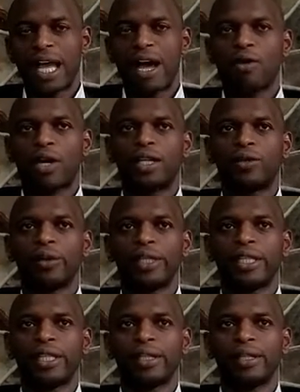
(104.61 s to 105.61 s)
How can
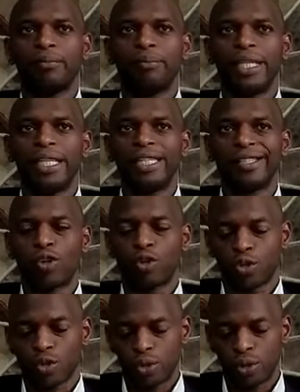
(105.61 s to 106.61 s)
we be in
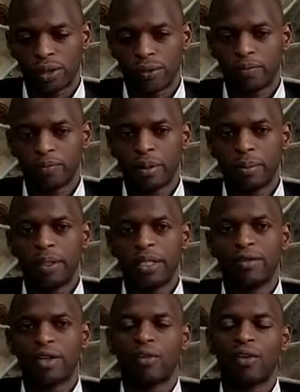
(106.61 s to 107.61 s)
control, maybe
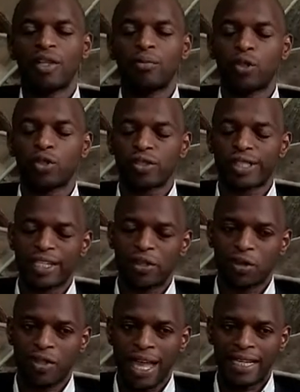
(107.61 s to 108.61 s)
even our emotions and
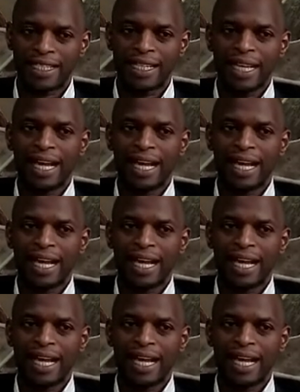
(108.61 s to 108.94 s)
all that?